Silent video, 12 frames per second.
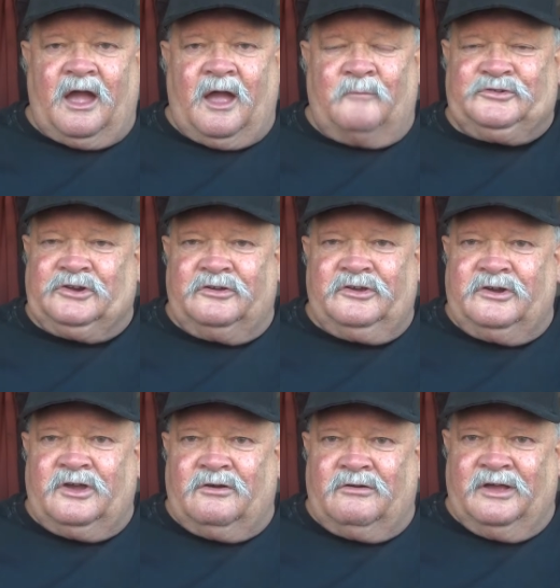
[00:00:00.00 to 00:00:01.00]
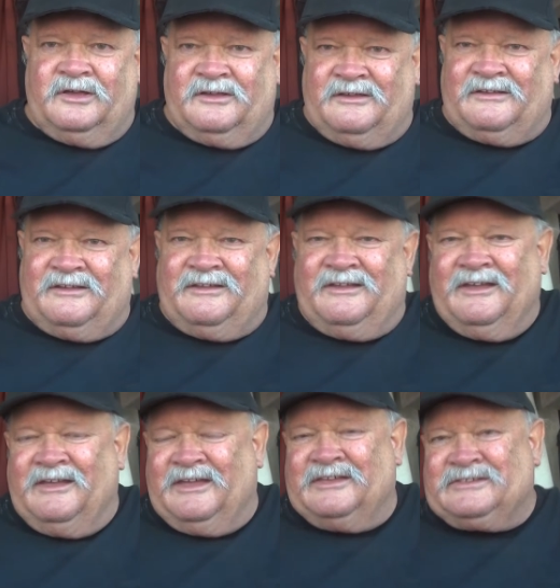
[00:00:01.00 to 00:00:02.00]
I'm sure you know,
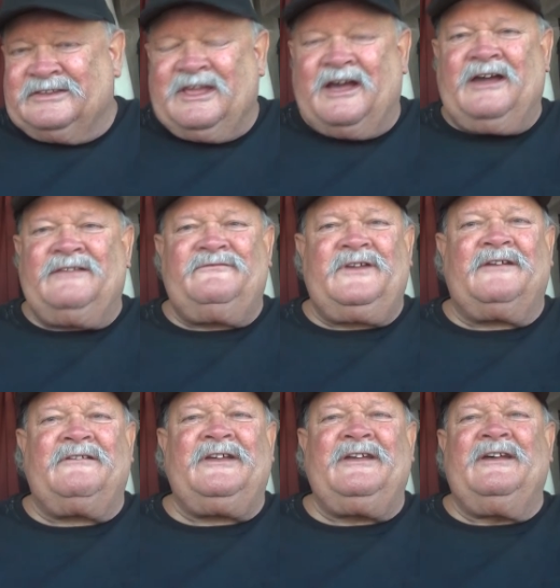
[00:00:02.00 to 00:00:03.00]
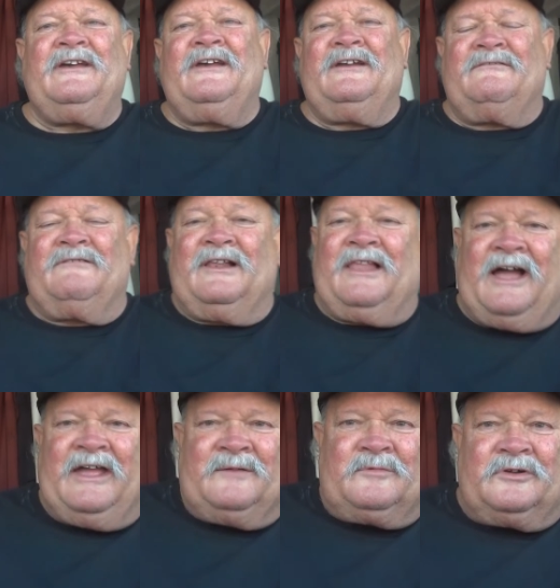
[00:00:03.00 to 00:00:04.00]
is not very
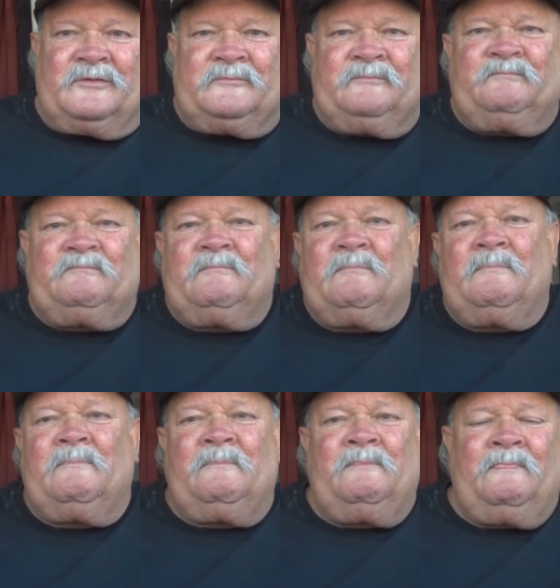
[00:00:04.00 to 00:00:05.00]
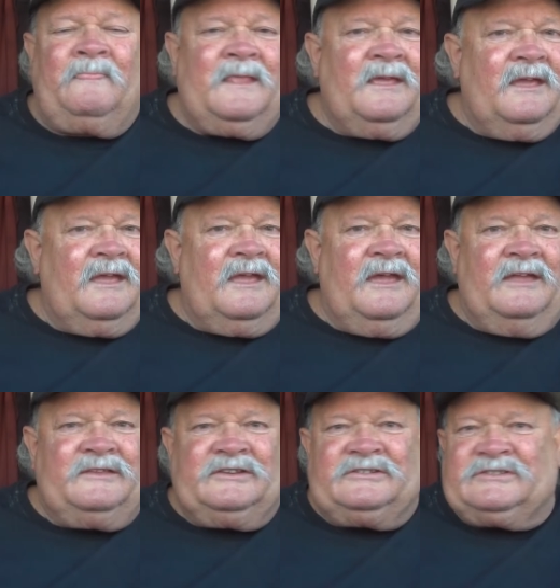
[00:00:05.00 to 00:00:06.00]
reliable.
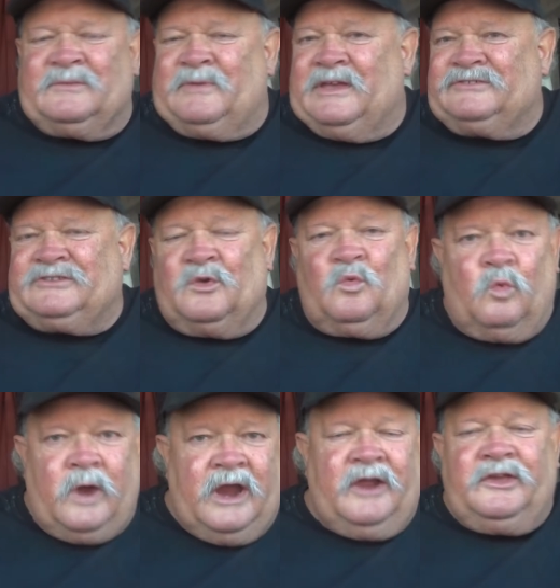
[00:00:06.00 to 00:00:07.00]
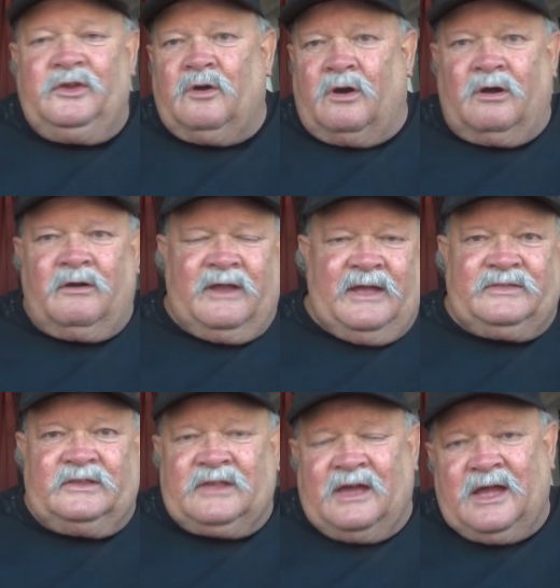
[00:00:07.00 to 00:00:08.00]
It just depends on where you are at
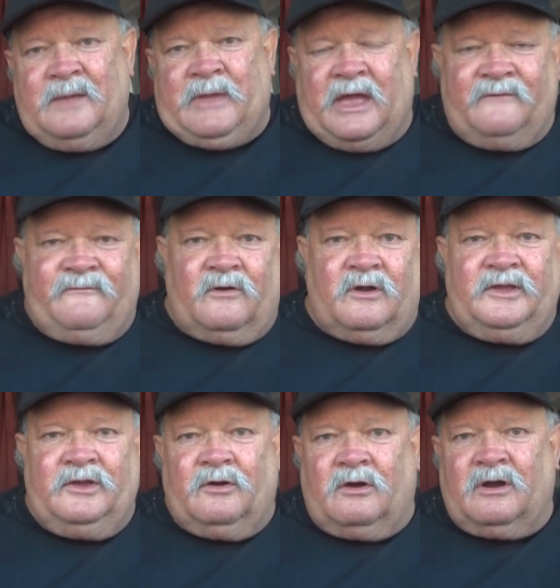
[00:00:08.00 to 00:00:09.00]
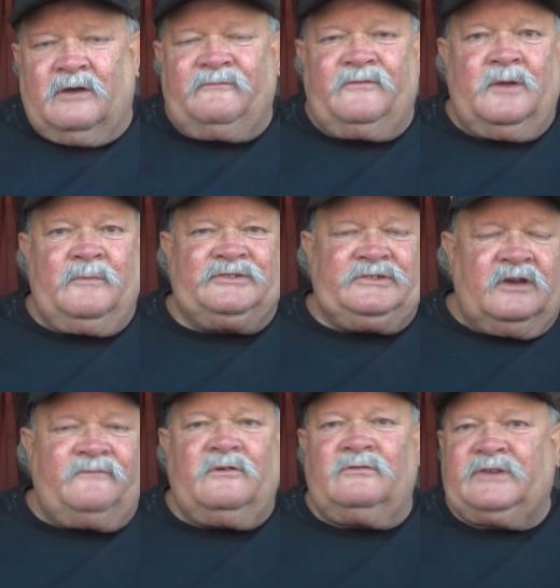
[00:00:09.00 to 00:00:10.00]
the time, how far you are from a
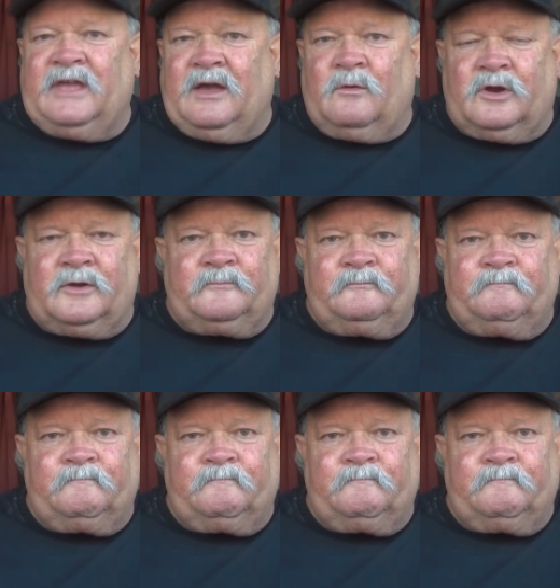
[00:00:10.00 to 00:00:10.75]
cell phone tower.